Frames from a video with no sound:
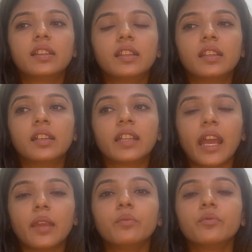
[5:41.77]
the
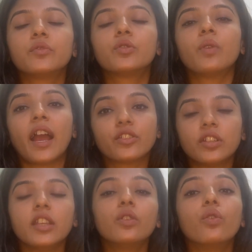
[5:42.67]
time to
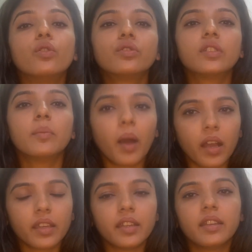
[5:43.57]
actually go to the
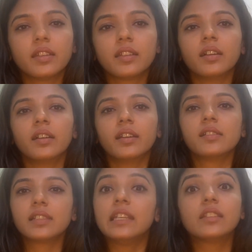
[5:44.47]
market
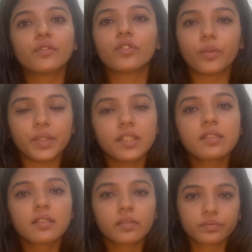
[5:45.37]
is eaten from
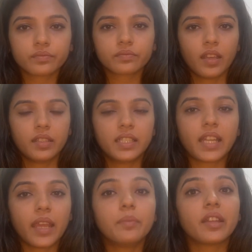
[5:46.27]
this.
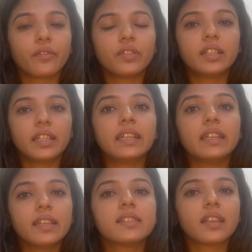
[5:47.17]
Time definitely
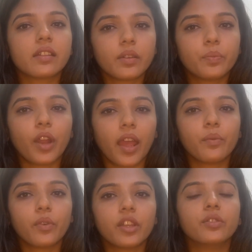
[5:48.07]
is at a
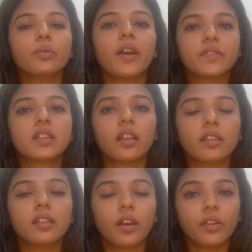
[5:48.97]
prime when you have
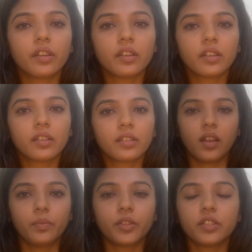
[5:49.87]
started out,
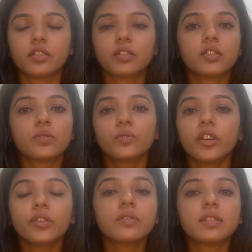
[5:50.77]
because the
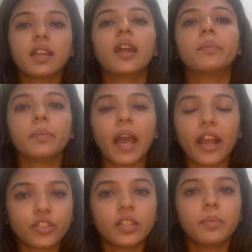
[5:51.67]
sooner you start
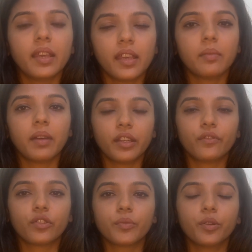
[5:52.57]
actually making money
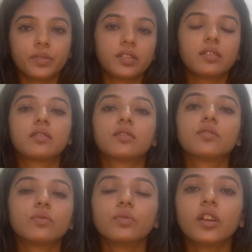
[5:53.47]
from your business, the
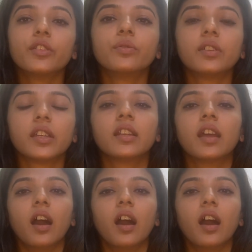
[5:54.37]
sooner you can